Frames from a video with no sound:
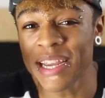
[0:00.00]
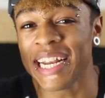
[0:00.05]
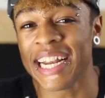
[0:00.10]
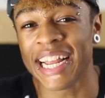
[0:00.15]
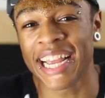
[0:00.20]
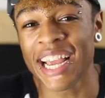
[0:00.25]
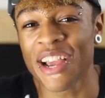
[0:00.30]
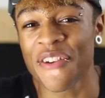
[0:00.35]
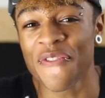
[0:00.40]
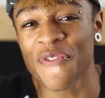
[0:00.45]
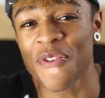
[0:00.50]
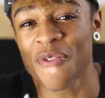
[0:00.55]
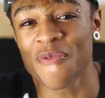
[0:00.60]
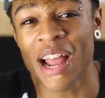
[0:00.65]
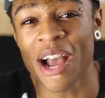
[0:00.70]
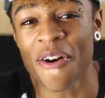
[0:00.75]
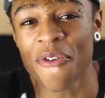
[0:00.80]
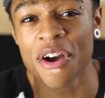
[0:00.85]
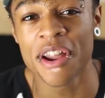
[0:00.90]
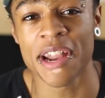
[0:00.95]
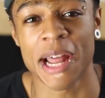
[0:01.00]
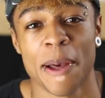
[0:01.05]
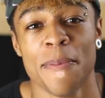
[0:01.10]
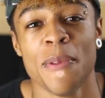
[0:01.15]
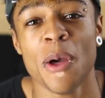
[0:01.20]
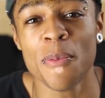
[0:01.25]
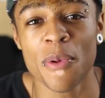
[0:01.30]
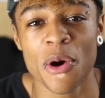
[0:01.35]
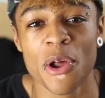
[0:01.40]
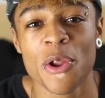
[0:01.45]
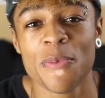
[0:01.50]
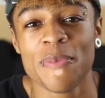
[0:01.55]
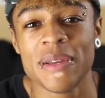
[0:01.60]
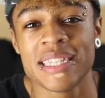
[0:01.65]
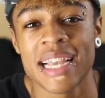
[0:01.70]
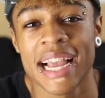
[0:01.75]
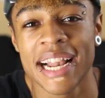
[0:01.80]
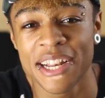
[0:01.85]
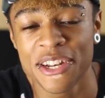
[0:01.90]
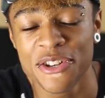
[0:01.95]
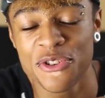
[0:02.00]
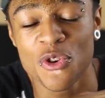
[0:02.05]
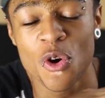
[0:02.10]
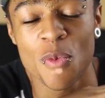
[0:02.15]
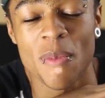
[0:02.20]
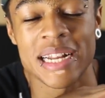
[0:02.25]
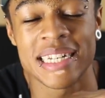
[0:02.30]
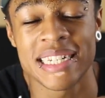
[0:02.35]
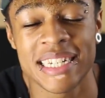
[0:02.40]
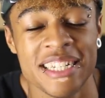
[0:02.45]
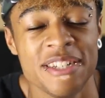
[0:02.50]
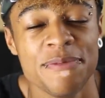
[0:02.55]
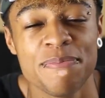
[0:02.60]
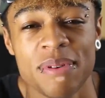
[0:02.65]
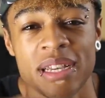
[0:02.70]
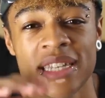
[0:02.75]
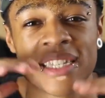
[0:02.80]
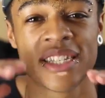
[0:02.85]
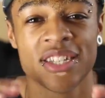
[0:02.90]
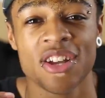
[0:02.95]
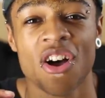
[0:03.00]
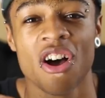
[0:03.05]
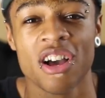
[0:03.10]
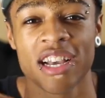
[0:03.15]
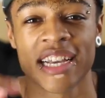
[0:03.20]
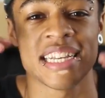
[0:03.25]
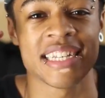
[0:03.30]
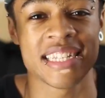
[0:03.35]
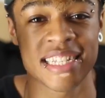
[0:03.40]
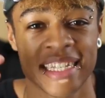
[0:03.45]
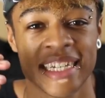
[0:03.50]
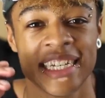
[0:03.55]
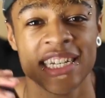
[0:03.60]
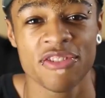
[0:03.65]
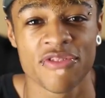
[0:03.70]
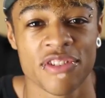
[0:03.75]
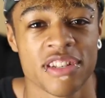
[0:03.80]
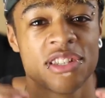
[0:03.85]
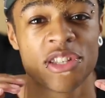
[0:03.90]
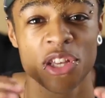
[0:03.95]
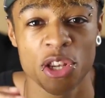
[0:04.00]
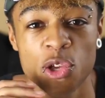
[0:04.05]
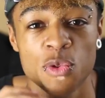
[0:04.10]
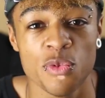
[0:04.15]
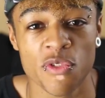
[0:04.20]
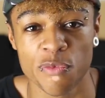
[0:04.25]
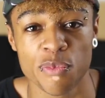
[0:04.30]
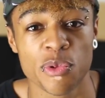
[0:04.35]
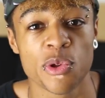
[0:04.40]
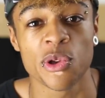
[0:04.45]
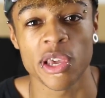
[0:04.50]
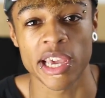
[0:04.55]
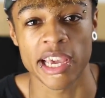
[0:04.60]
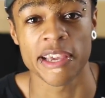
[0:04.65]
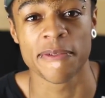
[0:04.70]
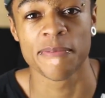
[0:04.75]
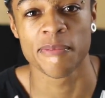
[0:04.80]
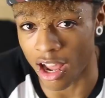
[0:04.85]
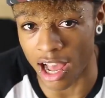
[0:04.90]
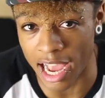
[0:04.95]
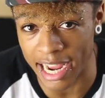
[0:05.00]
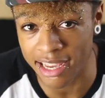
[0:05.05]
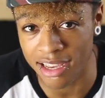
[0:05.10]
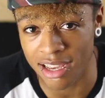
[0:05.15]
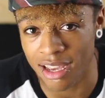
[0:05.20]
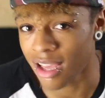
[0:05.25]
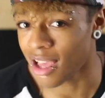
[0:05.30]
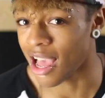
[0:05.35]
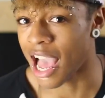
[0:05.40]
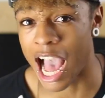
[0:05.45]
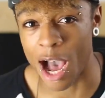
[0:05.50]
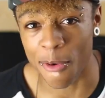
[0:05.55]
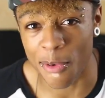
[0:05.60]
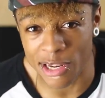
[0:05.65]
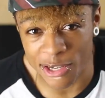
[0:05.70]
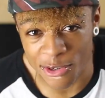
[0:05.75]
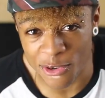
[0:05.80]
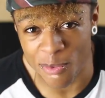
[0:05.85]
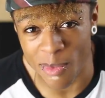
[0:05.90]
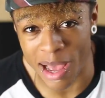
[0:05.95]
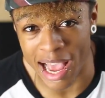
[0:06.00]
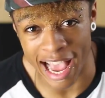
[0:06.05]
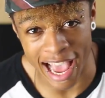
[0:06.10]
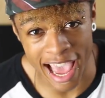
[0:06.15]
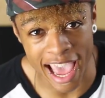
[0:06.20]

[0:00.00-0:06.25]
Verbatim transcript: be in here from now on and I'm gonna be telling you all my deepest, darkest secrets to do with beauty. Like, how I do my